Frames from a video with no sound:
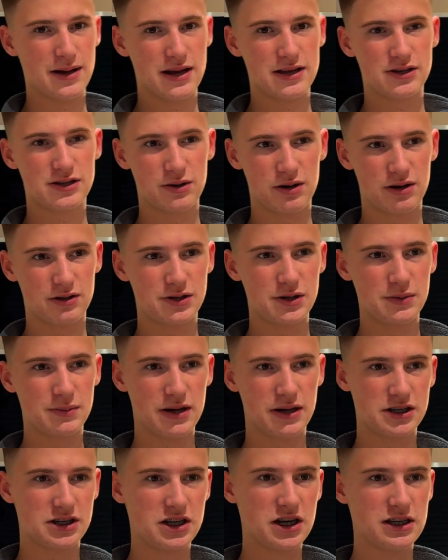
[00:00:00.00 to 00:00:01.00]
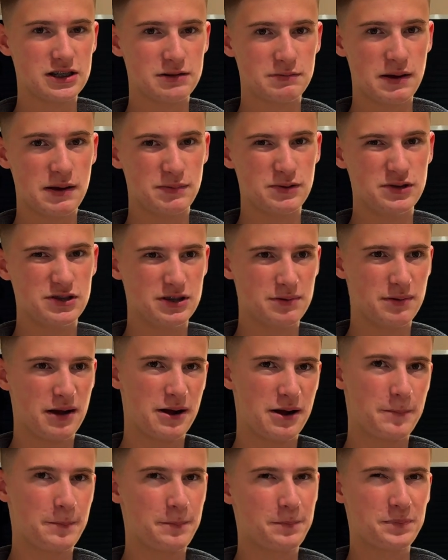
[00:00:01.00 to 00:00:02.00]
So I do my chilies and peppers
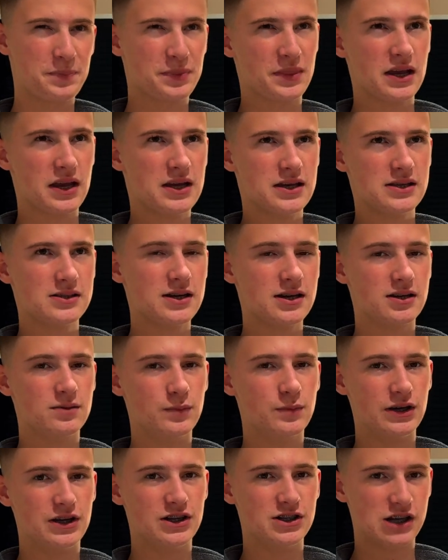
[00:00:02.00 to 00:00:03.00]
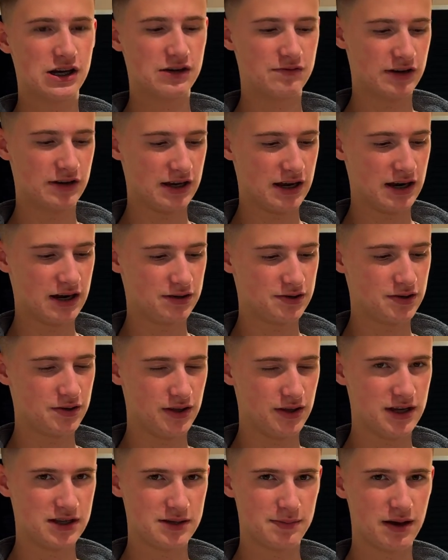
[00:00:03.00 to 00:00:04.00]
about second week in January, and I do
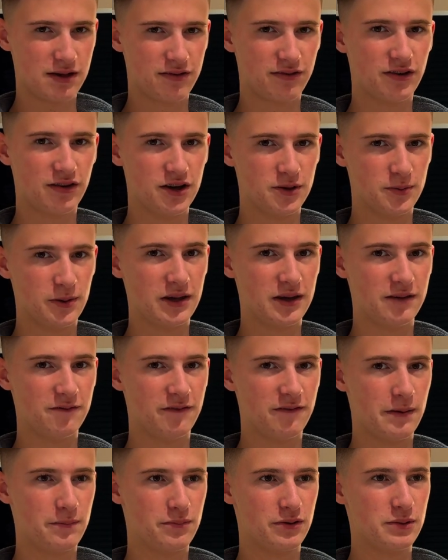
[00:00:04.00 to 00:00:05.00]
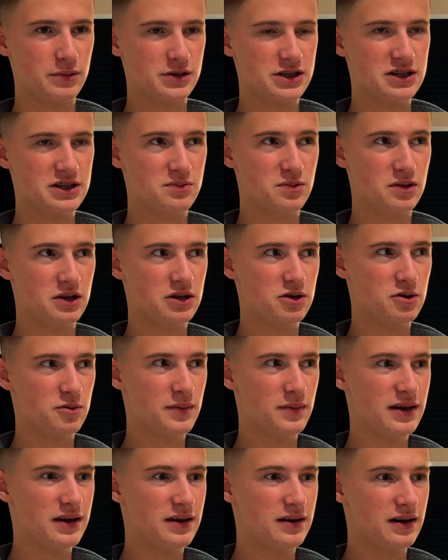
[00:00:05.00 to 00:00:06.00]
these about third week in February, which is what it will
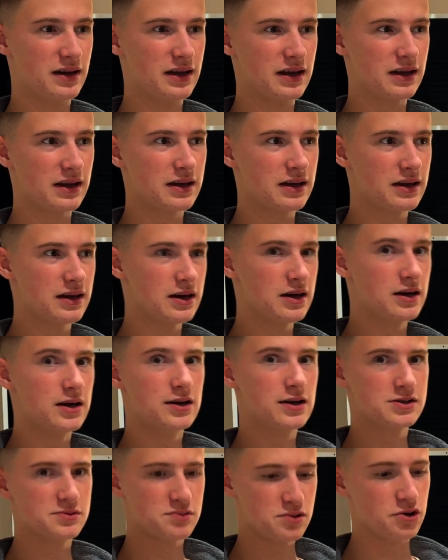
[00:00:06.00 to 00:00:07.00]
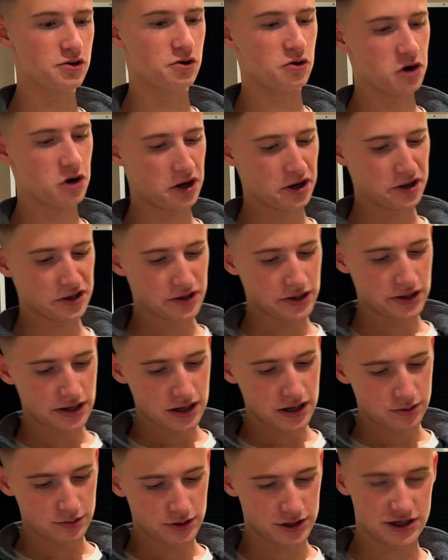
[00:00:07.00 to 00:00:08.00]
be like tomorrow,
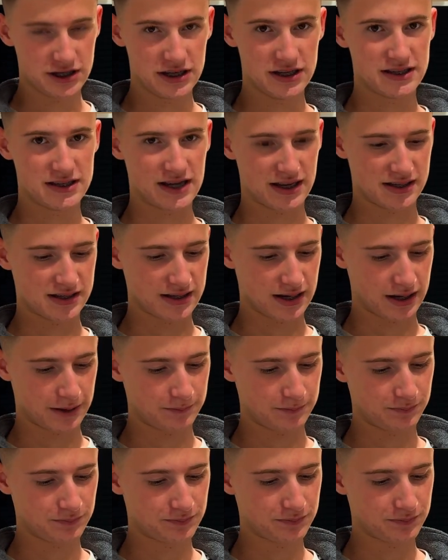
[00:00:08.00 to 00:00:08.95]
which is Saturday.